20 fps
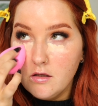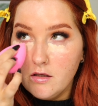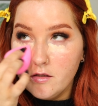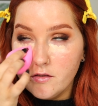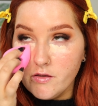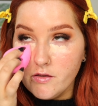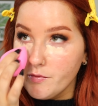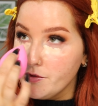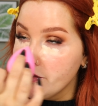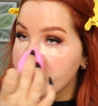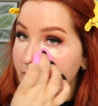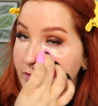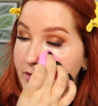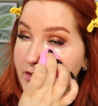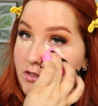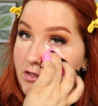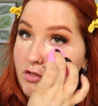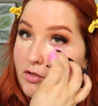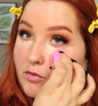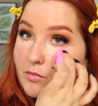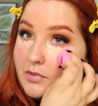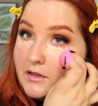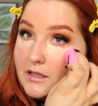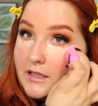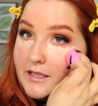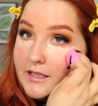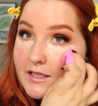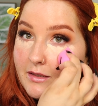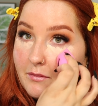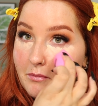So we're just going to
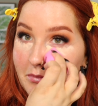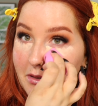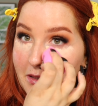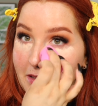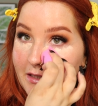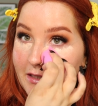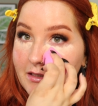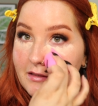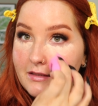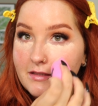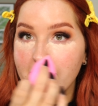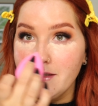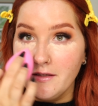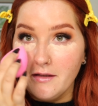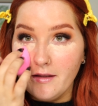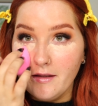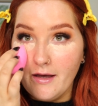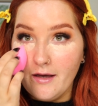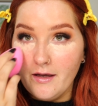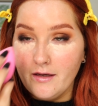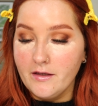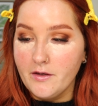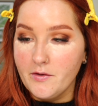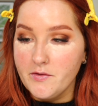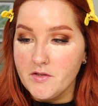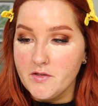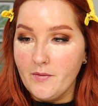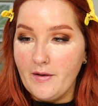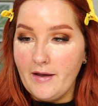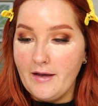blend and blend until that
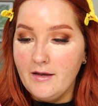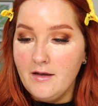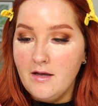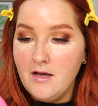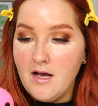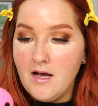goes away.